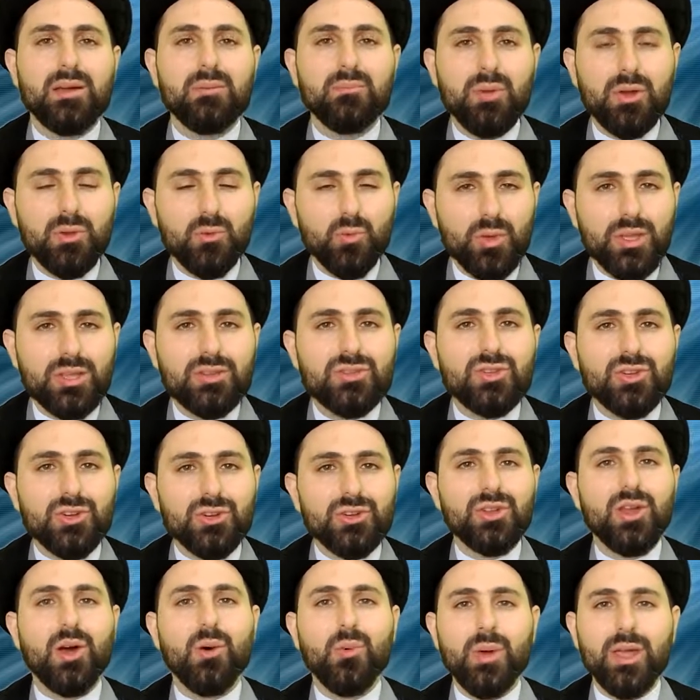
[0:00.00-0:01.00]
but we
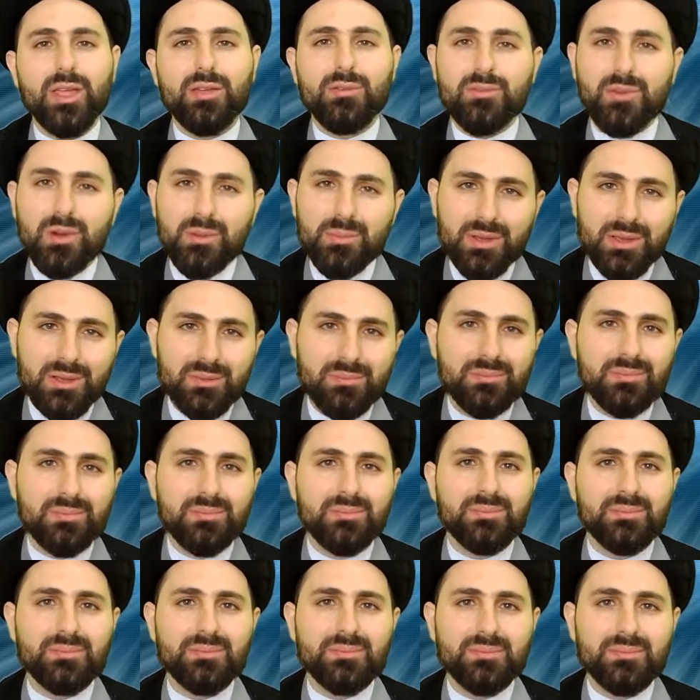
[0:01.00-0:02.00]
turn away from Him?
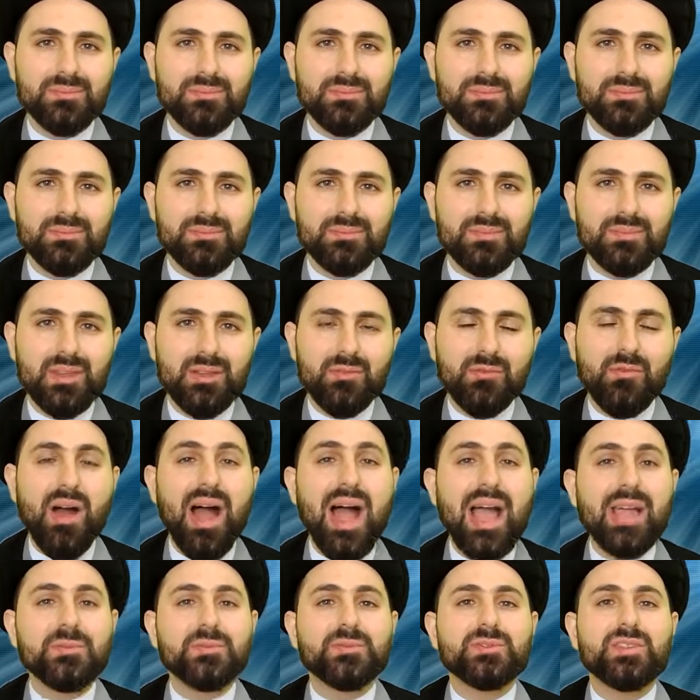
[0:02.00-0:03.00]

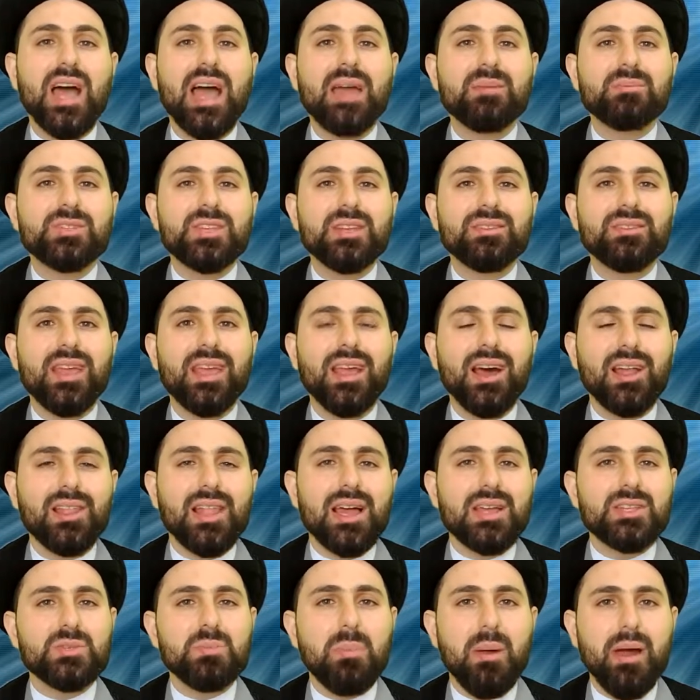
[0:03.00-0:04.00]
Five times a day,
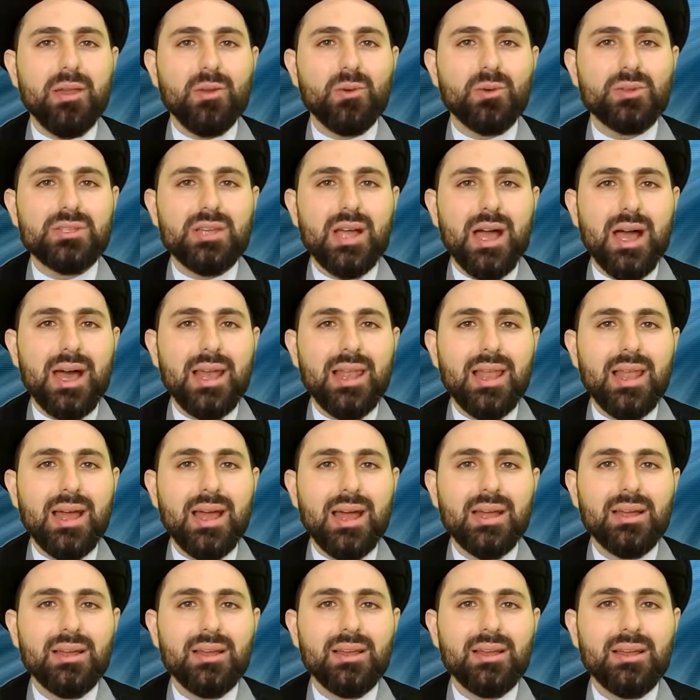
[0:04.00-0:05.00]
Allah subhanahu wa
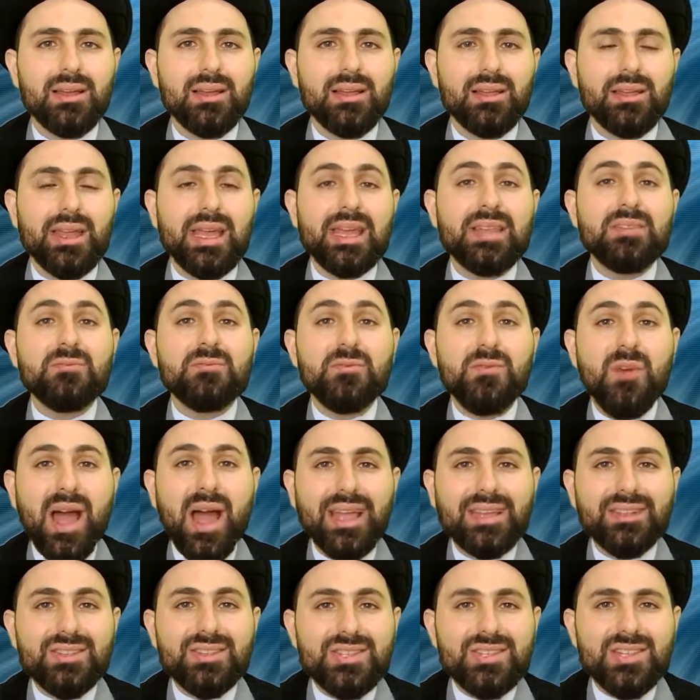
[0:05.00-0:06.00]
ta'ala
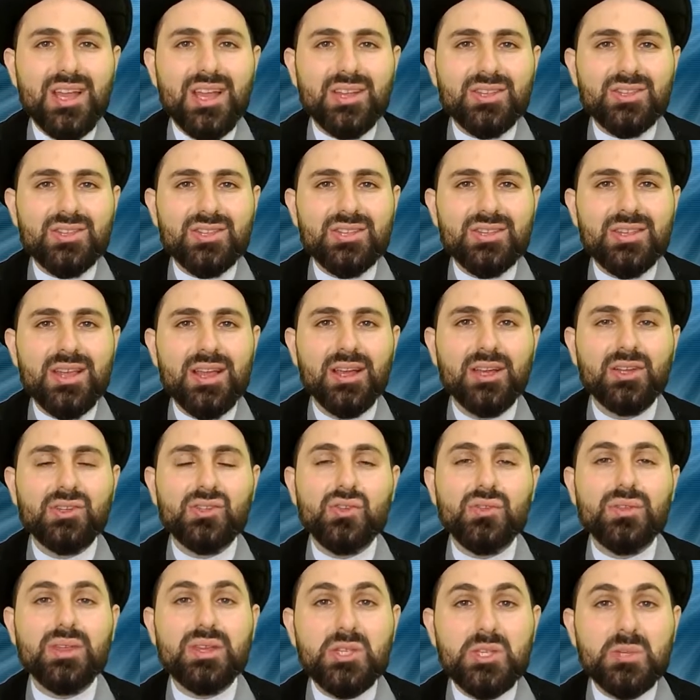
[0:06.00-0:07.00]
invites us
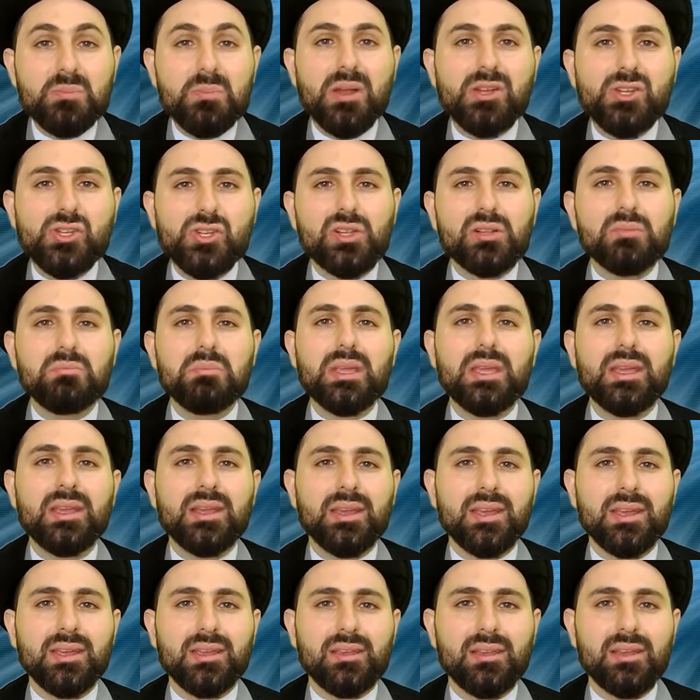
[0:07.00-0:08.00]
to this special
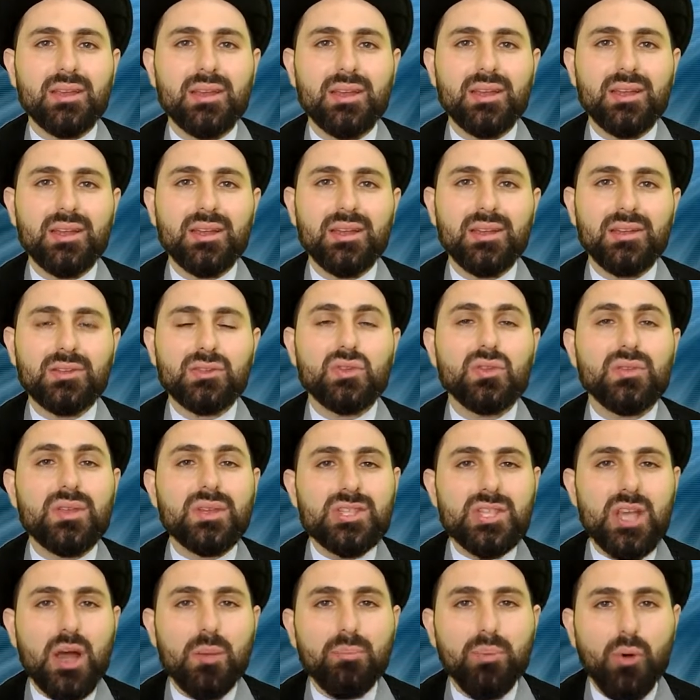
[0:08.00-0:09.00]
meeting, to
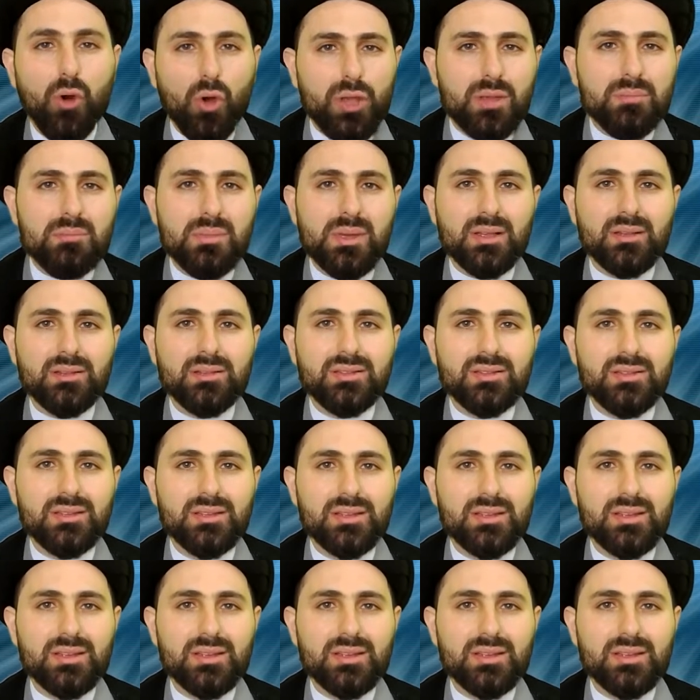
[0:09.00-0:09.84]
this appointment.